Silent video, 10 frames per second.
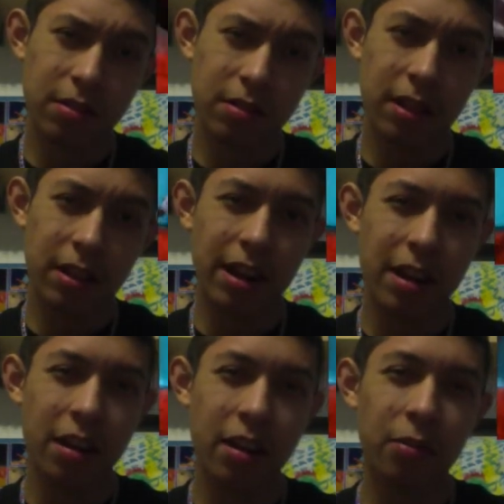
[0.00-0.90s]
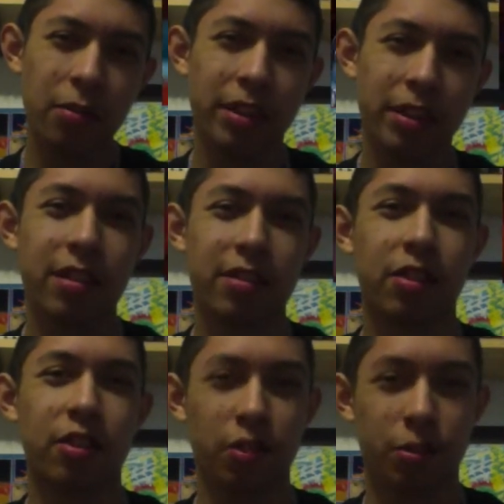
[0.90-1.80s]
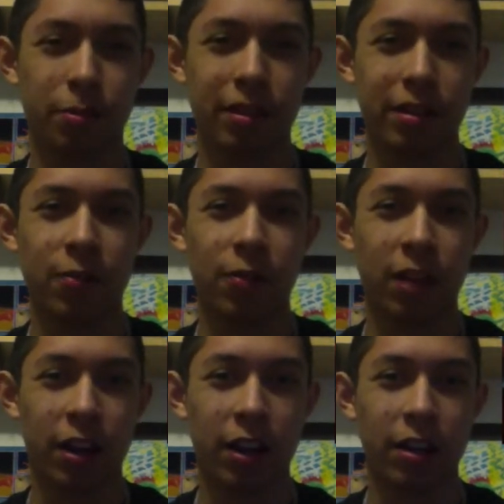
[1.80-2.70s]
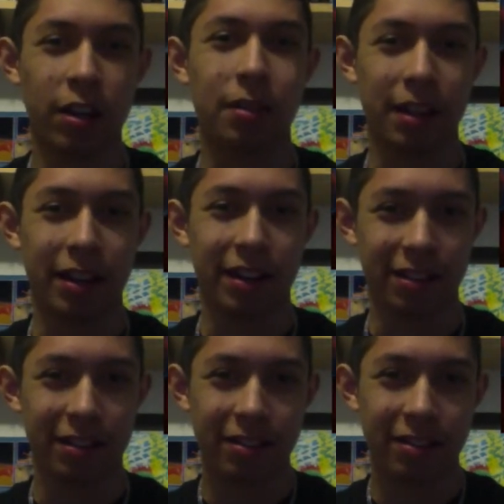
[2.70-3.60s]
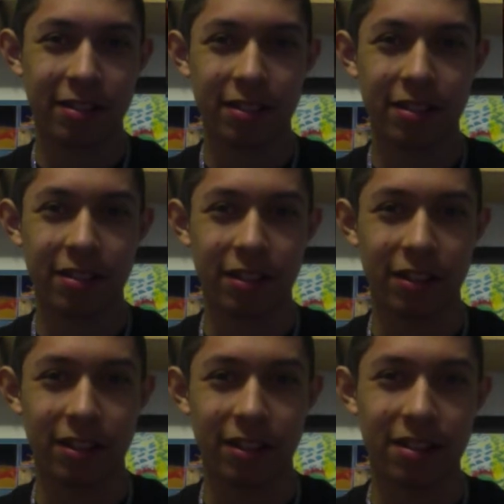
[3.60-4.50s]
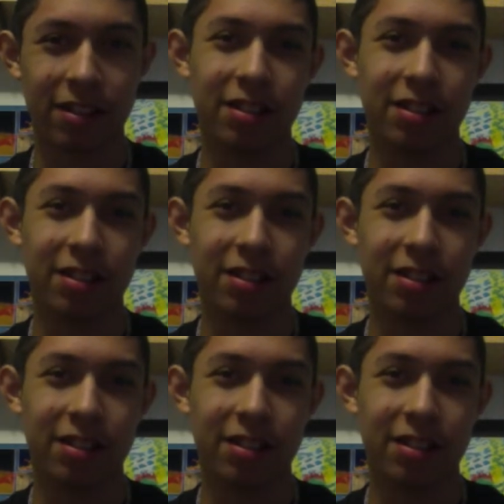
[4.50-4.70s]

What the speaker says: And now Tails has a use besides flying a plane. Alright then.